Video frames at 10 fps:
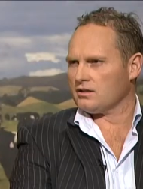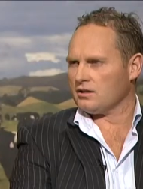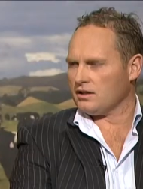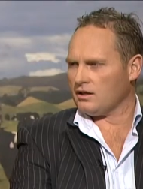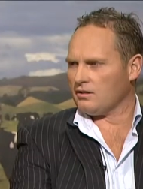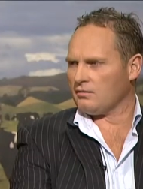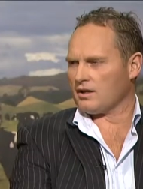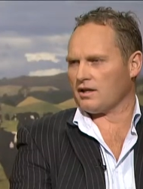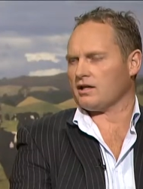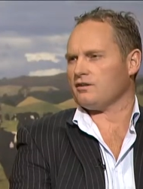that they're not
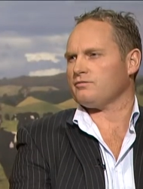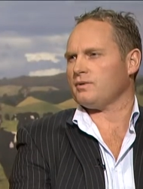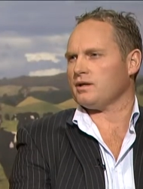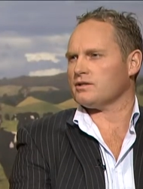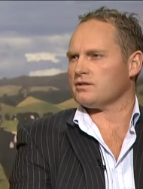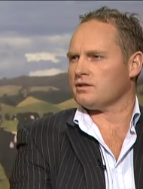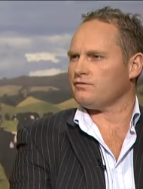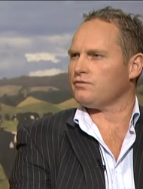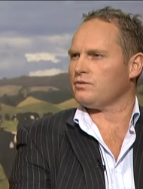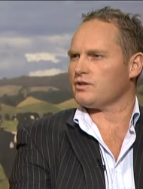making enough money, so
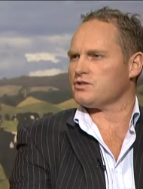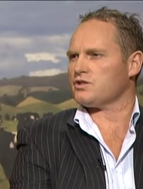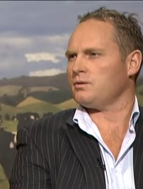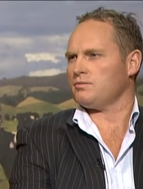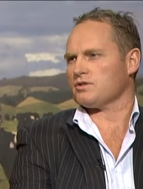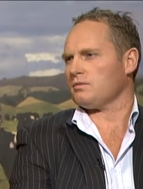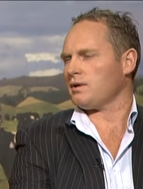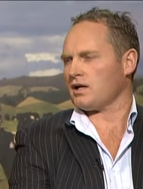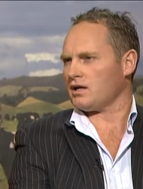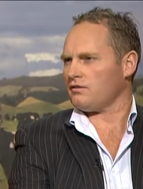therefore the consumer is not
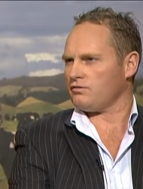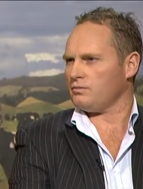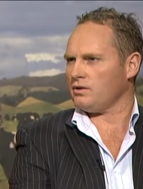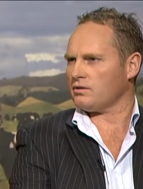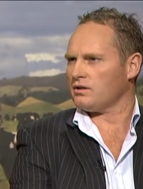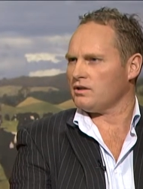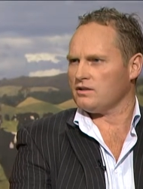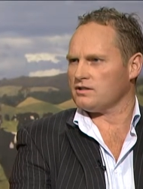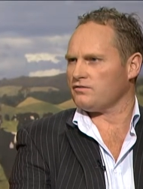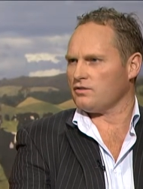paying enough for milk.
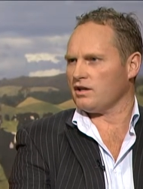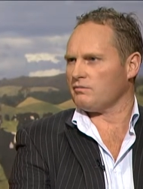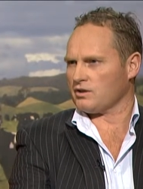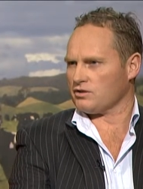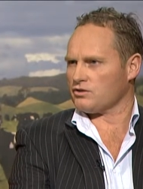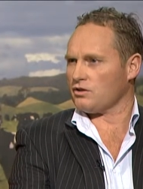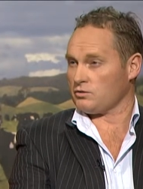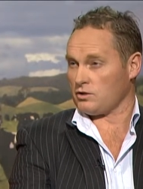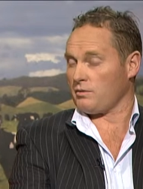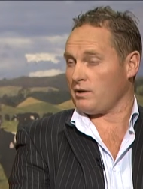There's a few government
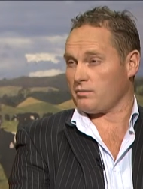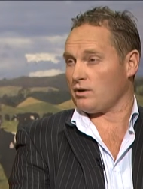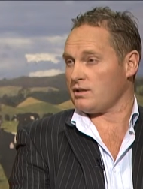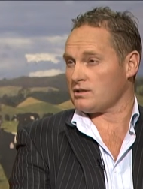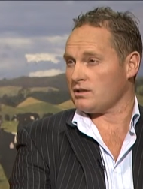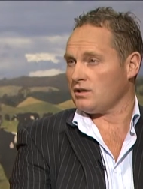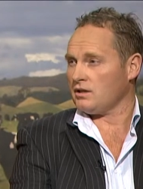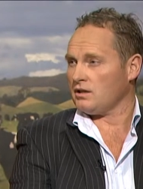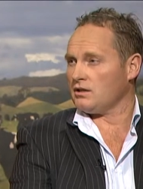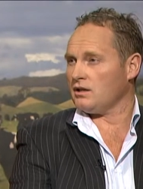controls around price. Yeah.
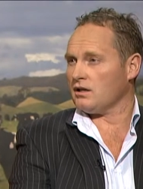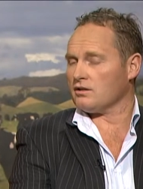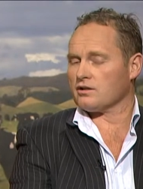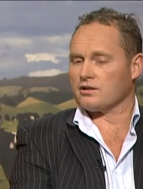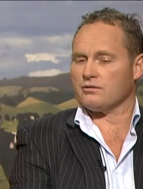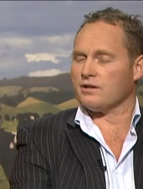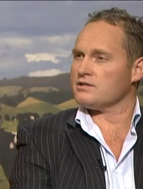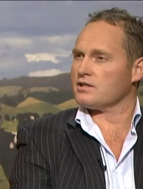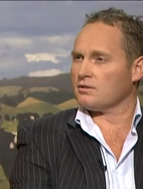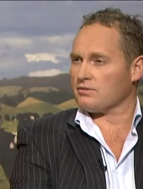Now, the
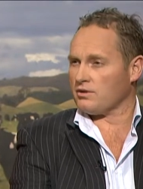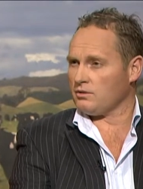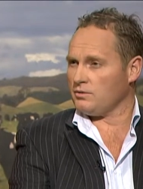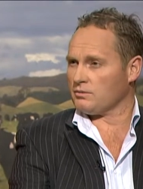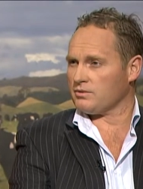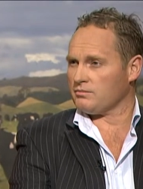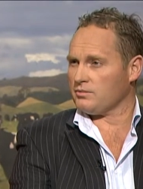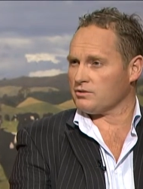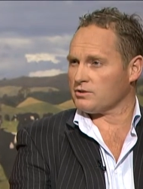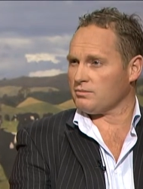Koreans are going to withhold milk,
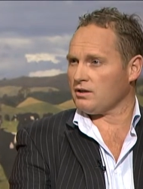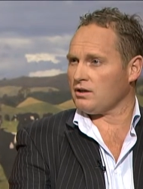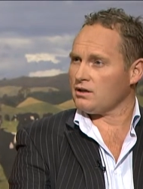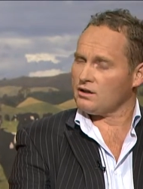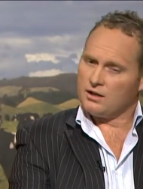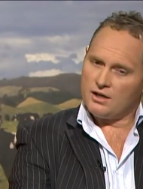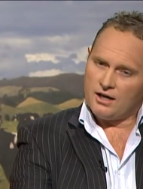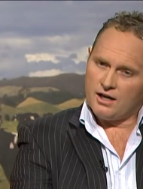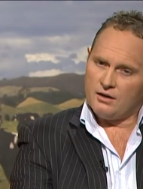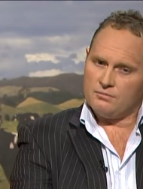milk supply.
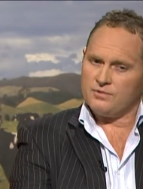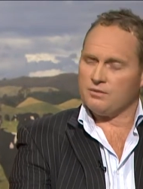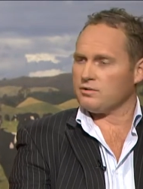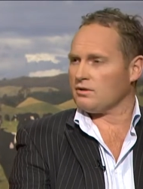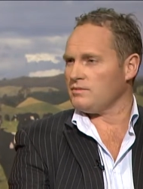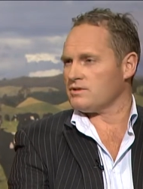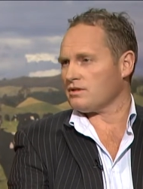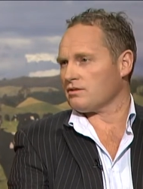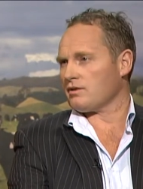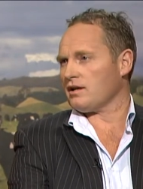Um, their problem is
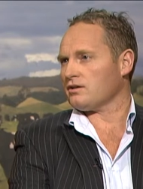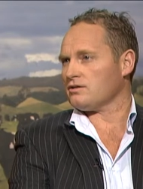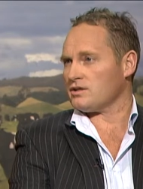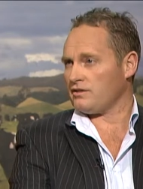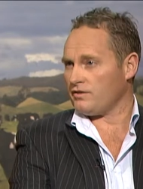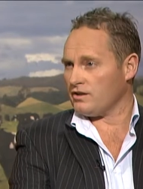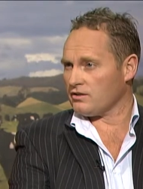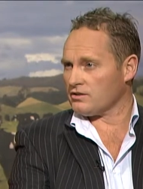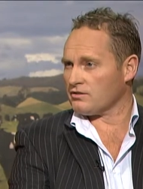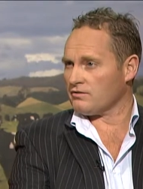that the grain costs, their feed
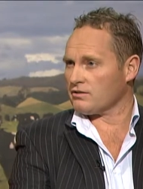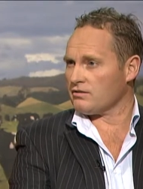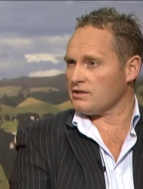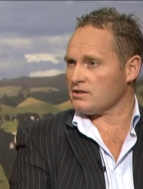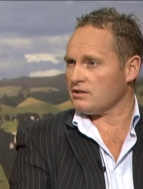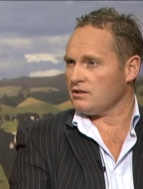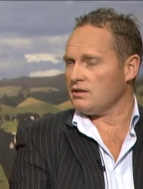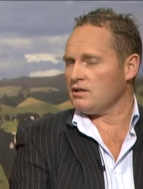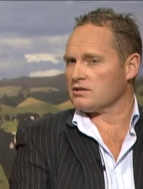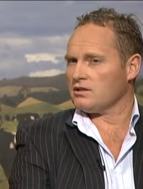costs have increased.
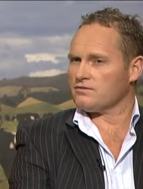So